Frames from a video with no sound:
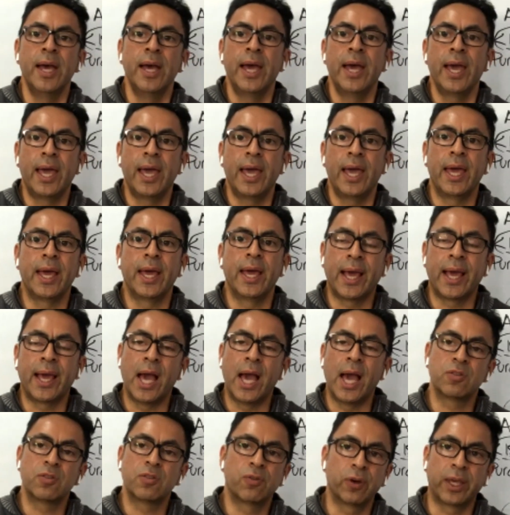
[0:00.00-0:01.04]
a cash
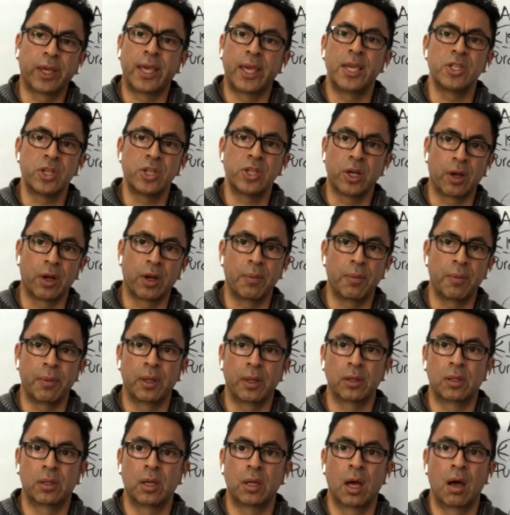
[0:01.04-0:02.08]
per keys agreement
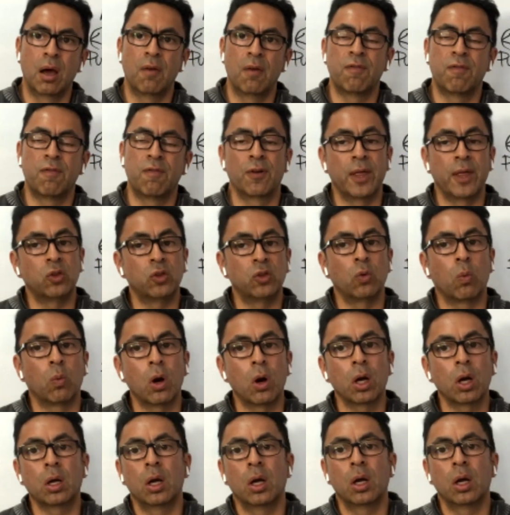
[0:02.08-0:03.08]
for that to work.